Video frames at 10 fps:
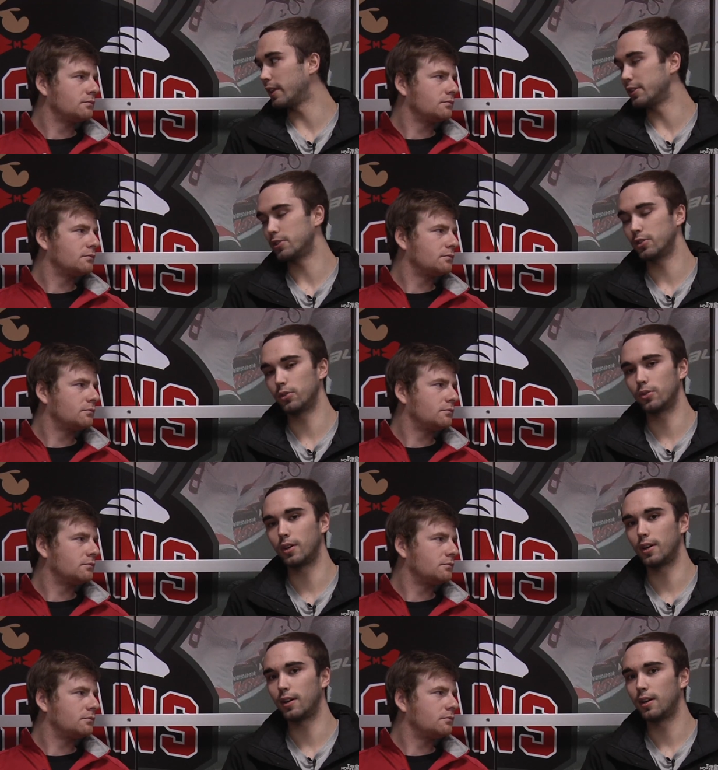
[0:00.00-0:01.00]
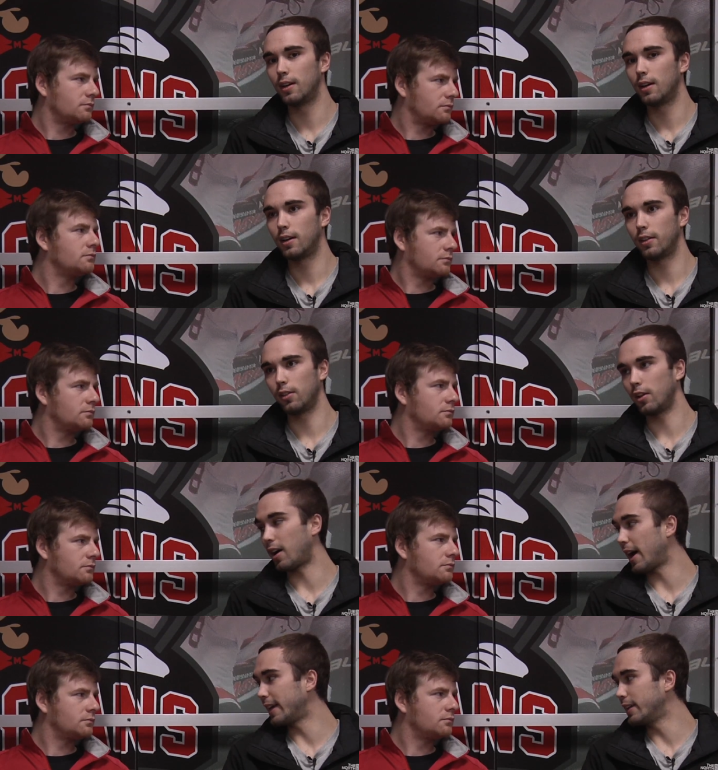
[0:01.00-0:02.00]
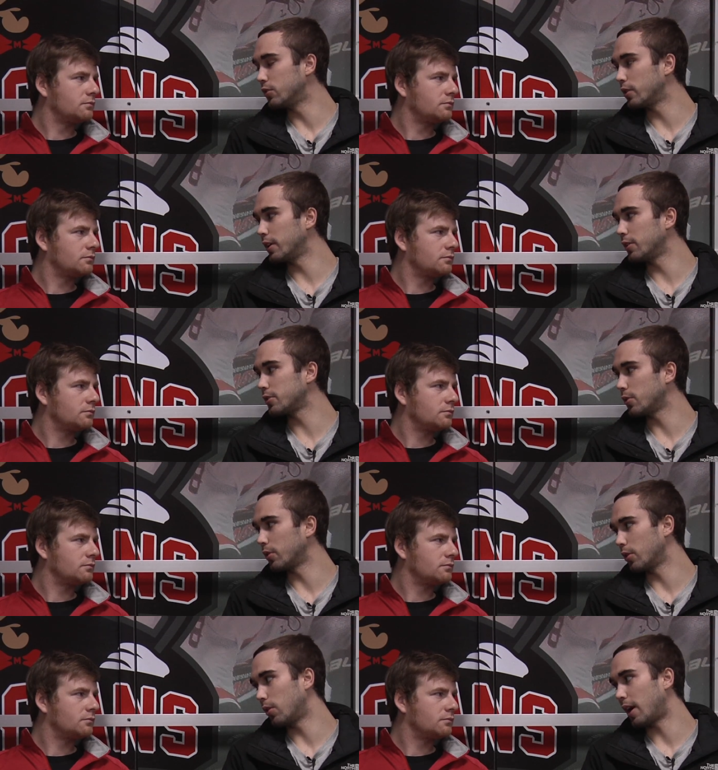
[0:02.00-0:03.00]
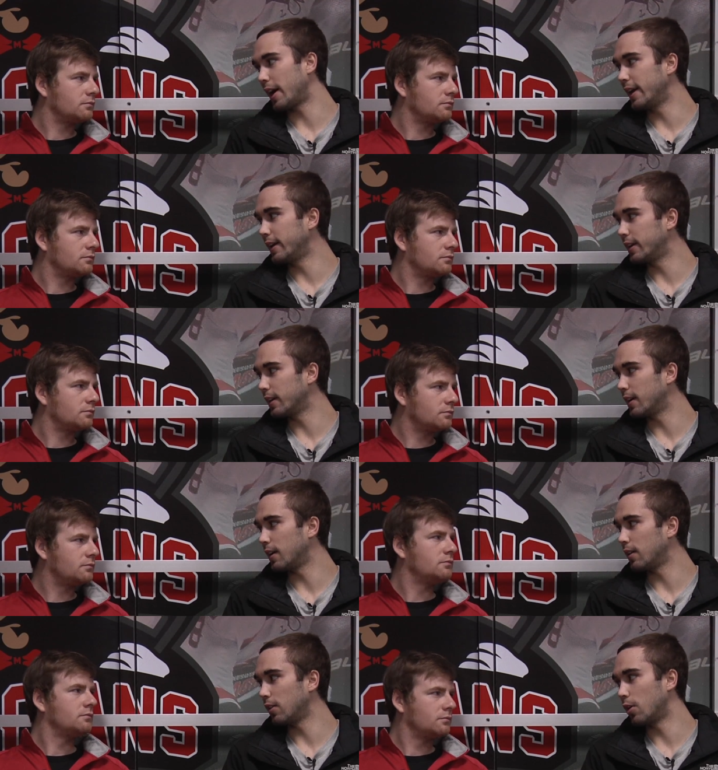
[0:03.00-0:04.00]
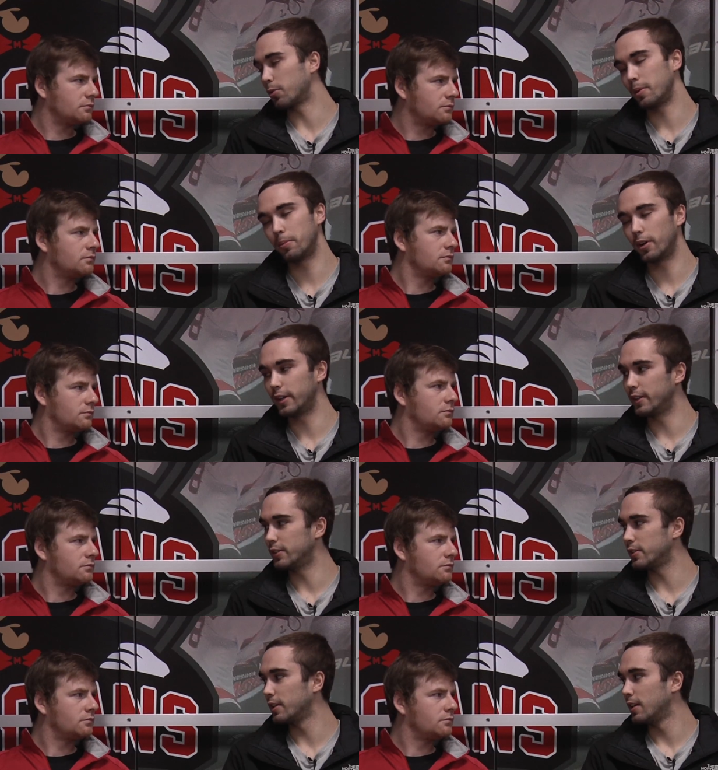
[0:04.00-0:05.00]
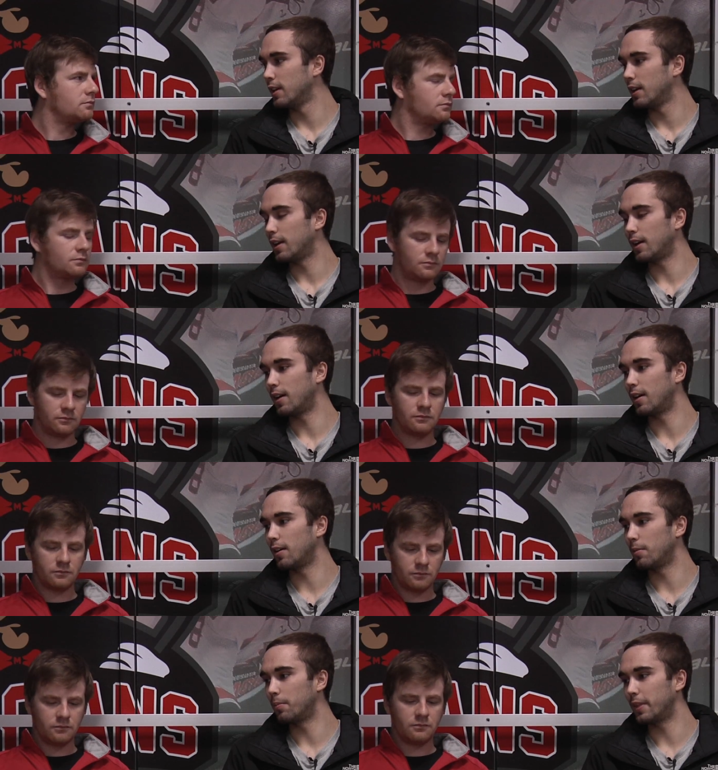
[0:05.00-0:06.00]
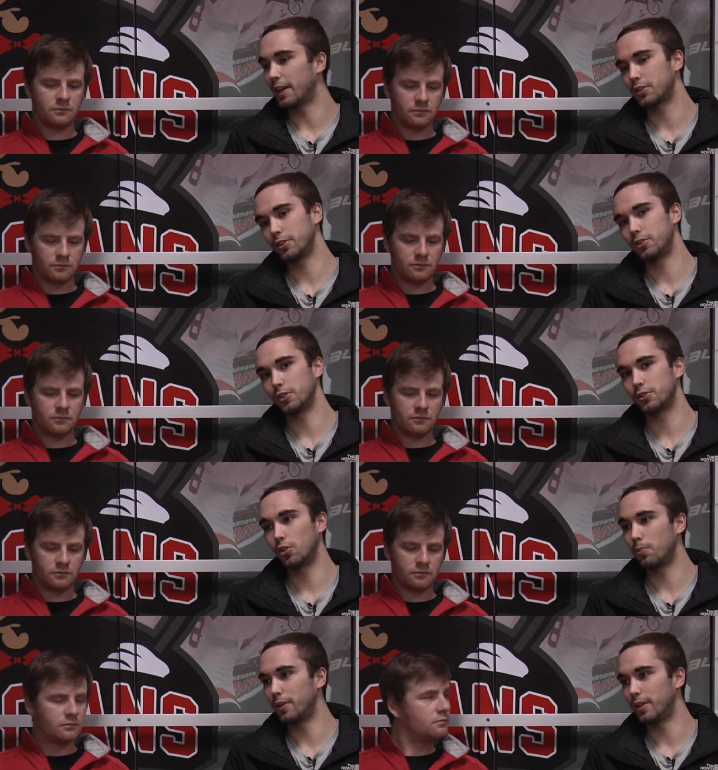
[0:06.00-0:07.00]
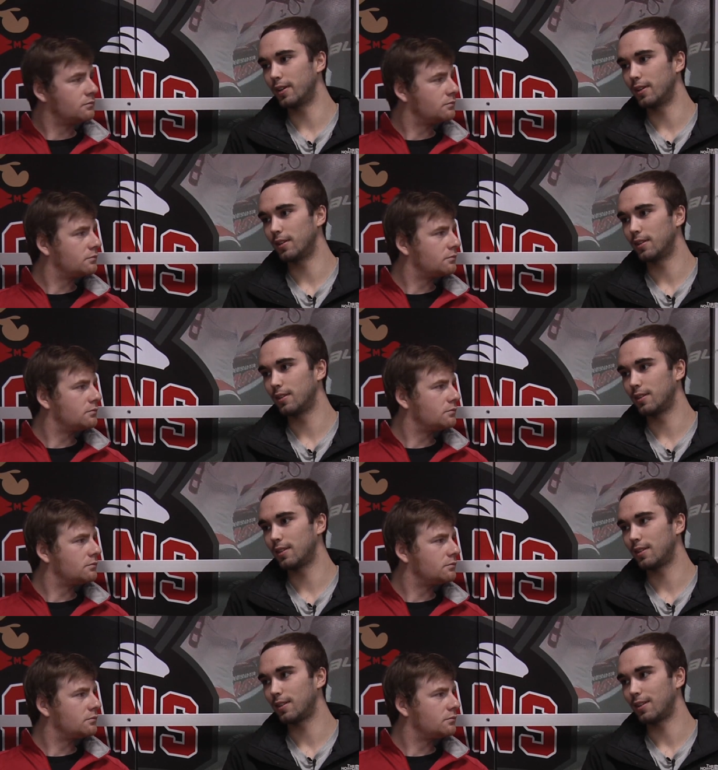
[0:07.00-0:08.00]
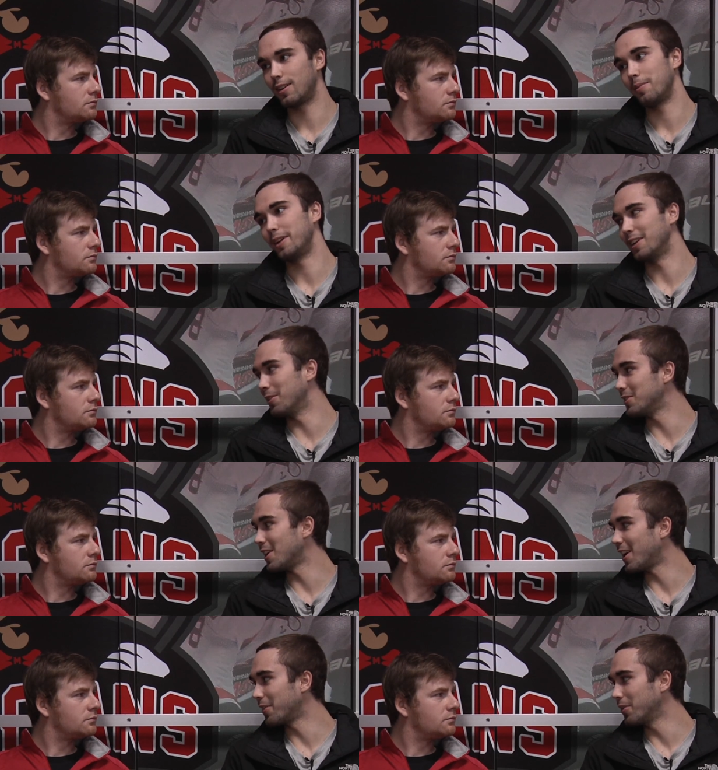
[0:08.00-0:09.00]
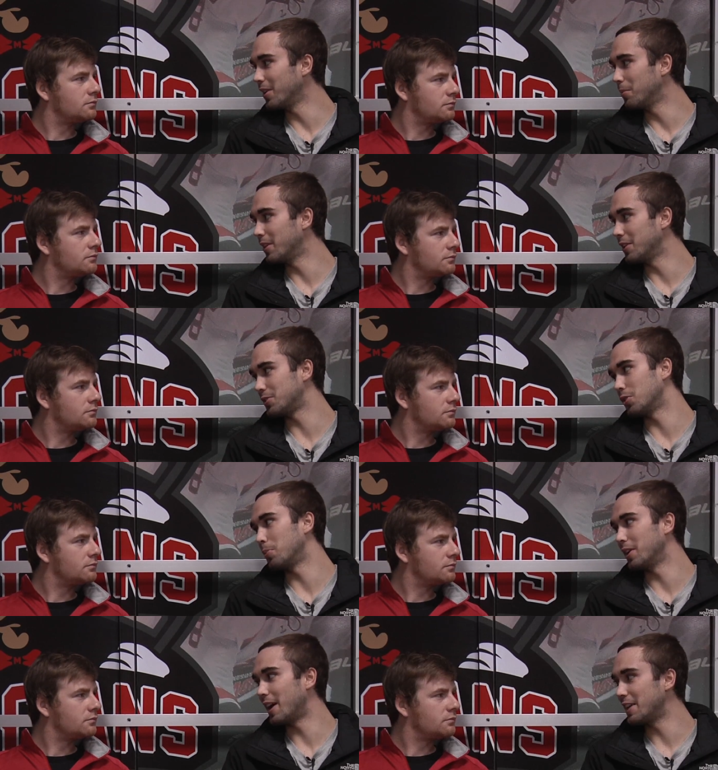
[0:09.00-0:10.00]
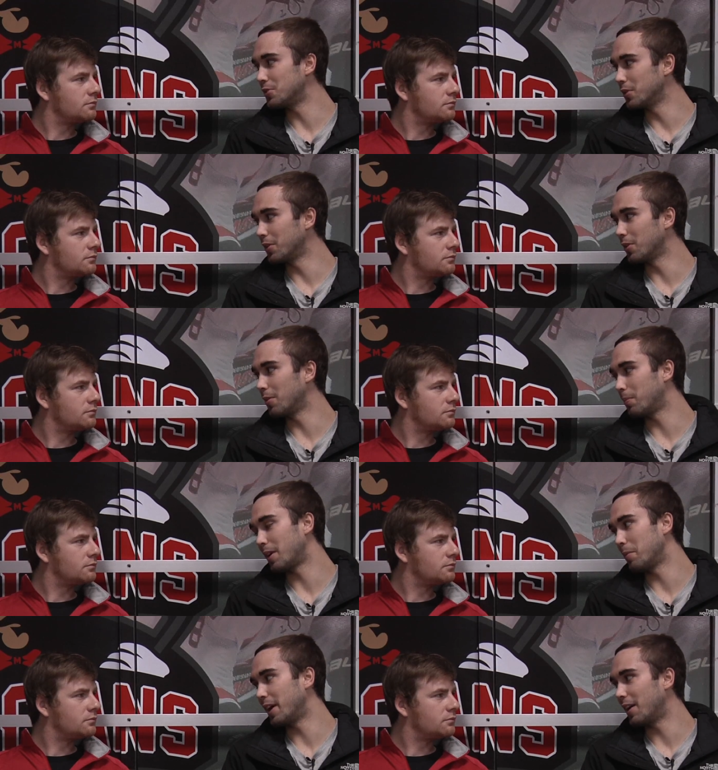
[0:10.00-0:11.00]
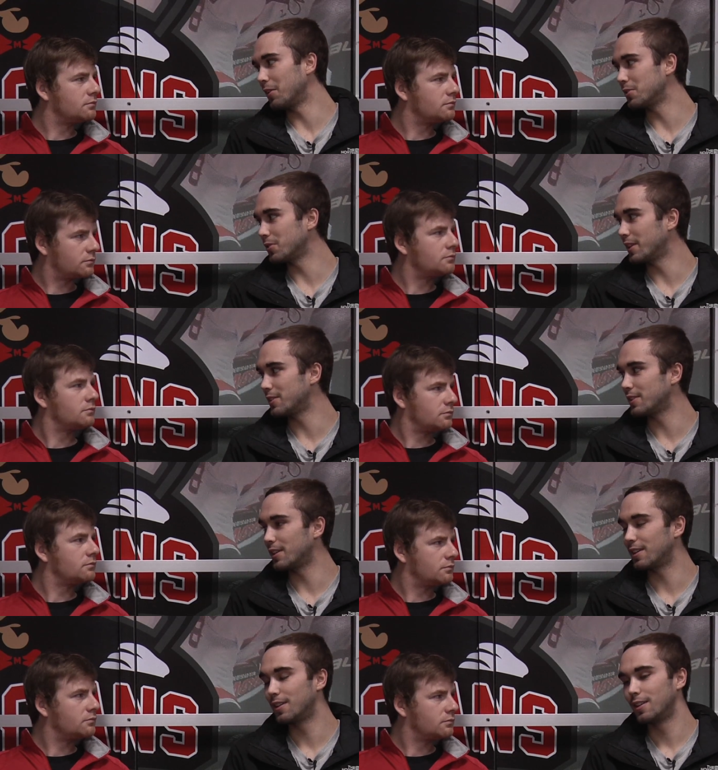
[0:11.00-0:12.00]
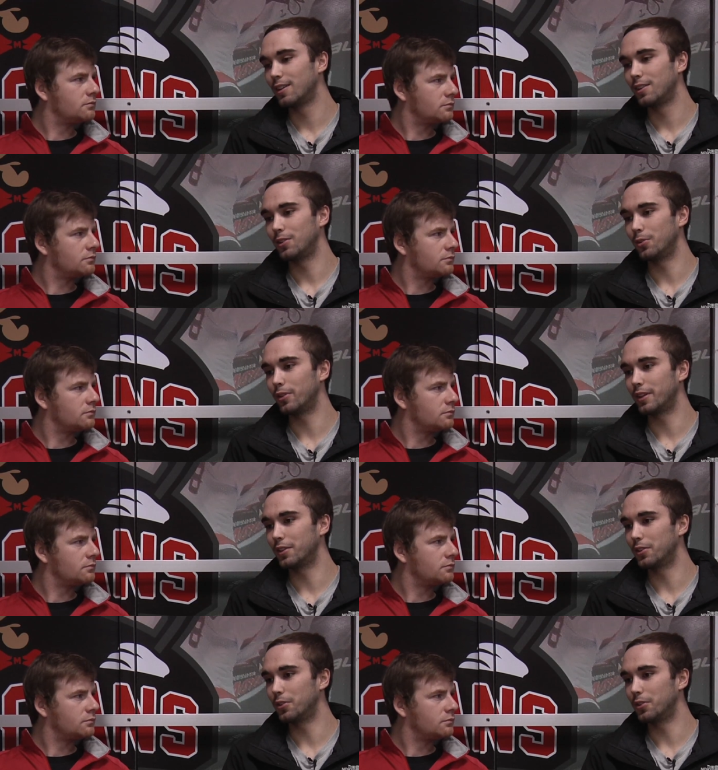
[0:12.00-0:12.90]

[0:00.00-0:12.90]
Speaker 1: things to do, uh, a lot of hiking trails. So I'll go hike uh, mm -hmm. along with my buddies. Um, they actually just opened a, I mean, I don't know it's hockey related, but they just opened an ice rink around by my house. So that's a new thing to